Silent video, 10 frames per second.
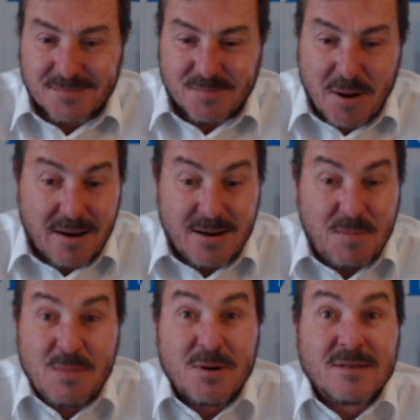Apparently
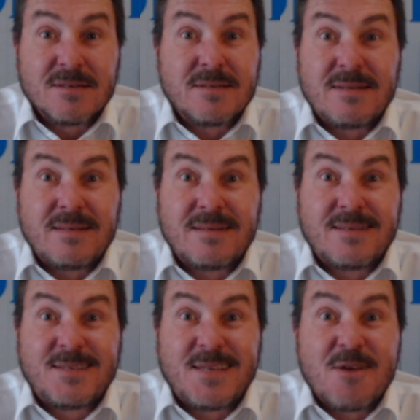people are just
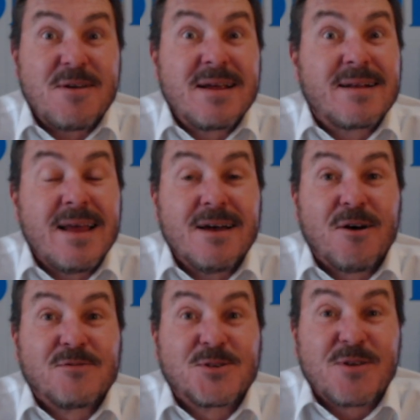steering clear
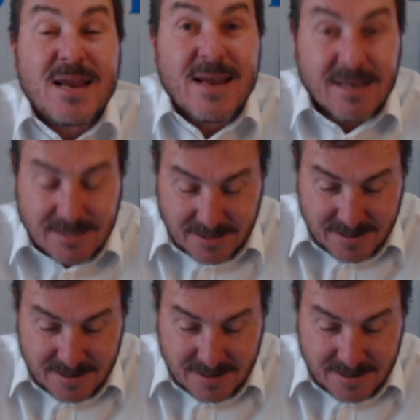of screenings.